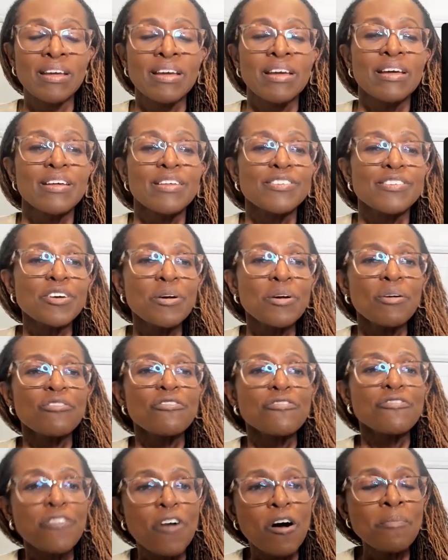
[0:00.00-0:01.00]
So
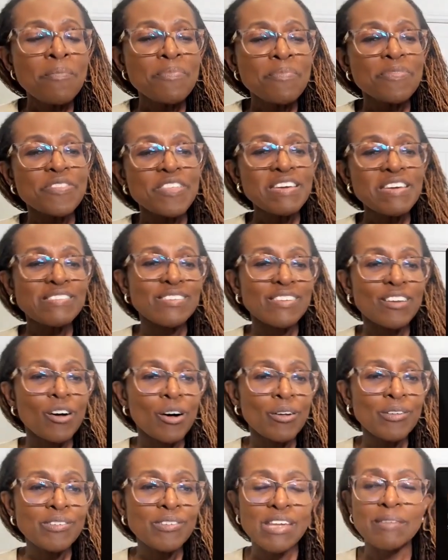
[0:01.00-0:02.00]
from this
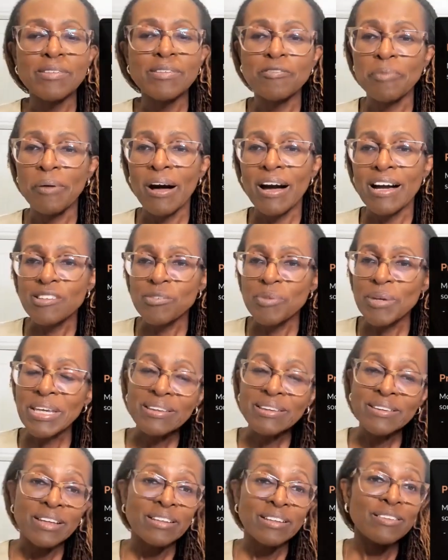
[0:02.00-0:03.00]
concept of bias, we
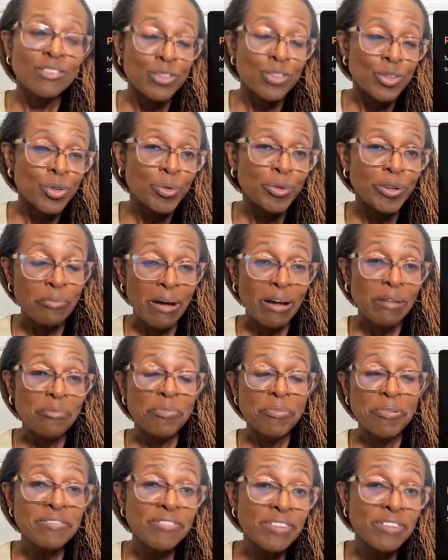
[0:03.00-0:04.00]
can then talk about
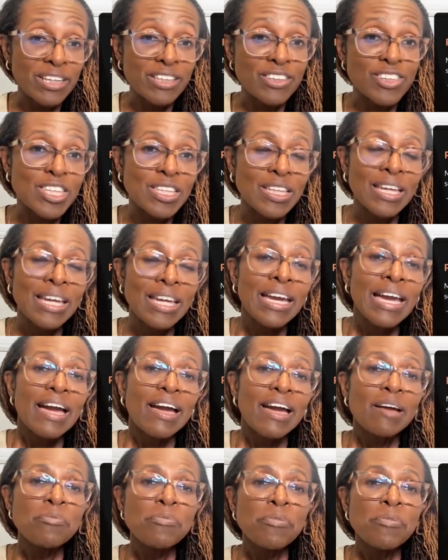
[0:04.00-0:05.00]
privilege.
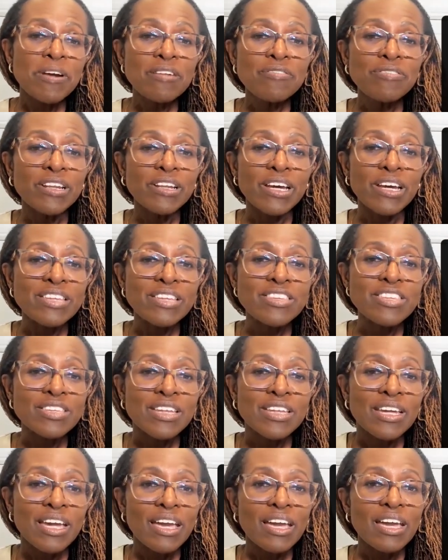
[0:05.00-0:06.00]
And privilege
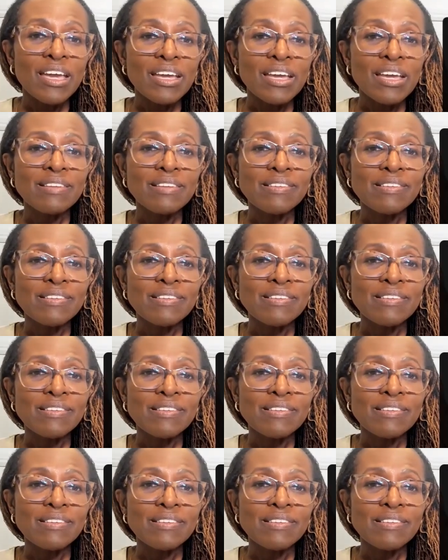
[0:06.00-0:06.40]
is